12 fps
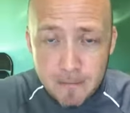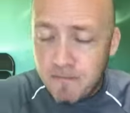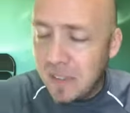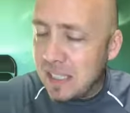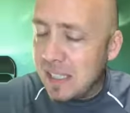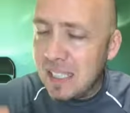
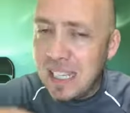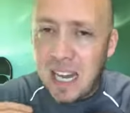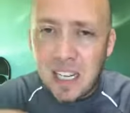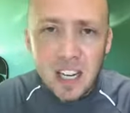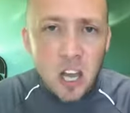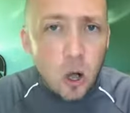This is
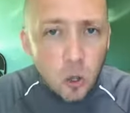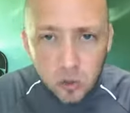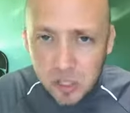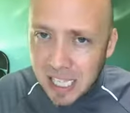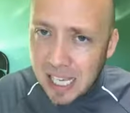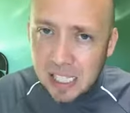not an
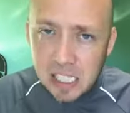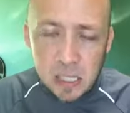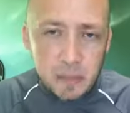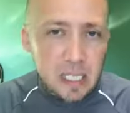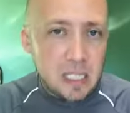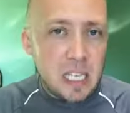Old
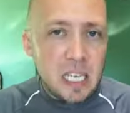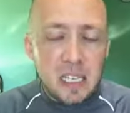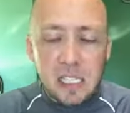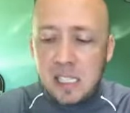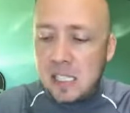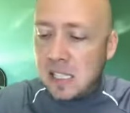Testament thing.
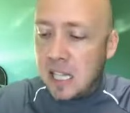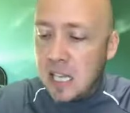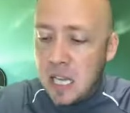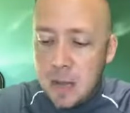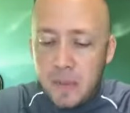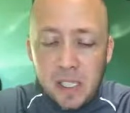This is a,
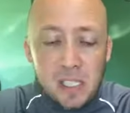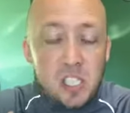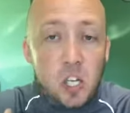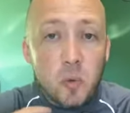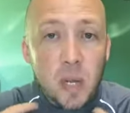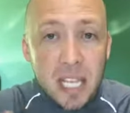this is
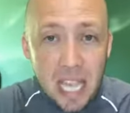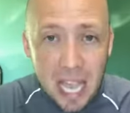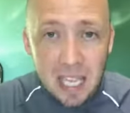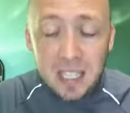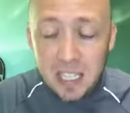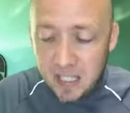a
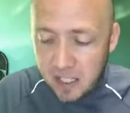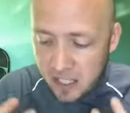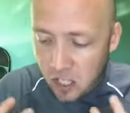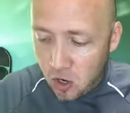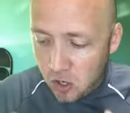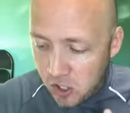reality that
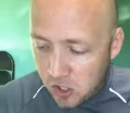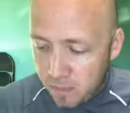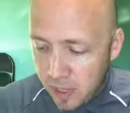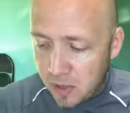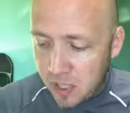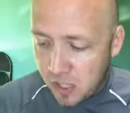there are
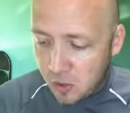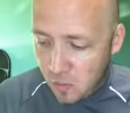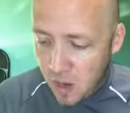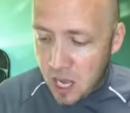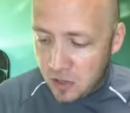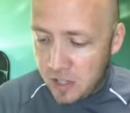spirits
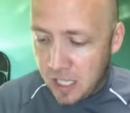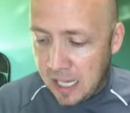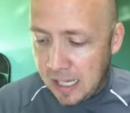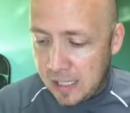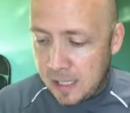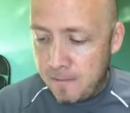around
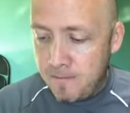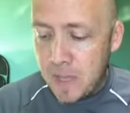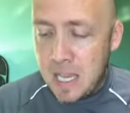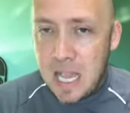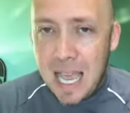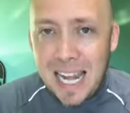us.
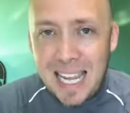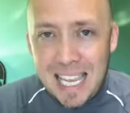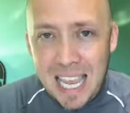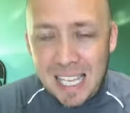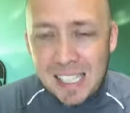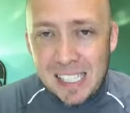And he
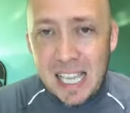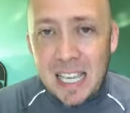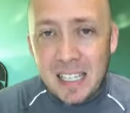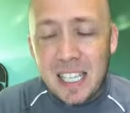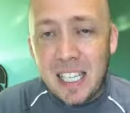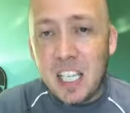can't
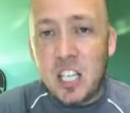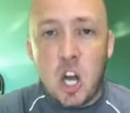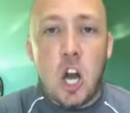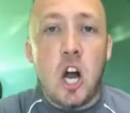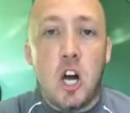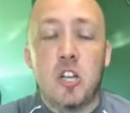stand getting
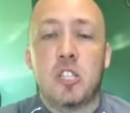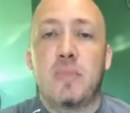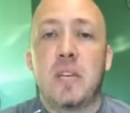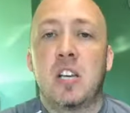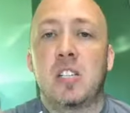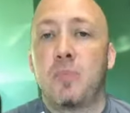caught
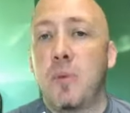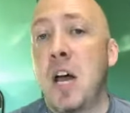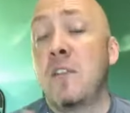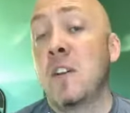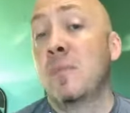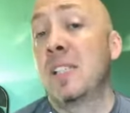because
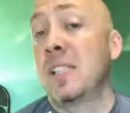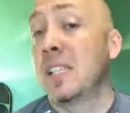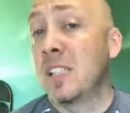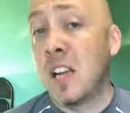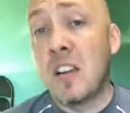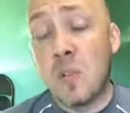Proverbs
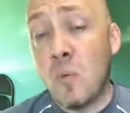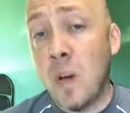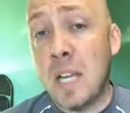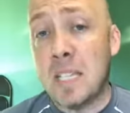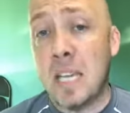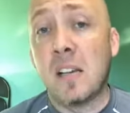
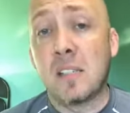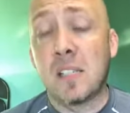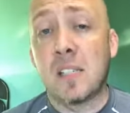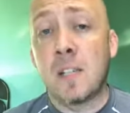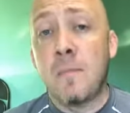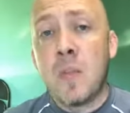6.31 tells
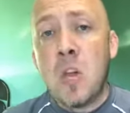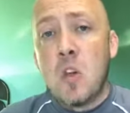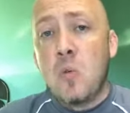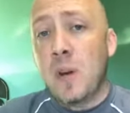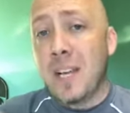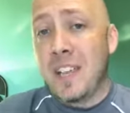us,
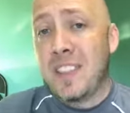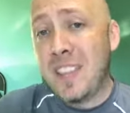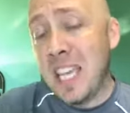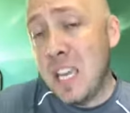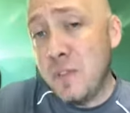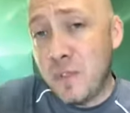when a
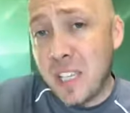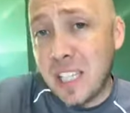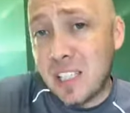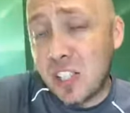thief gets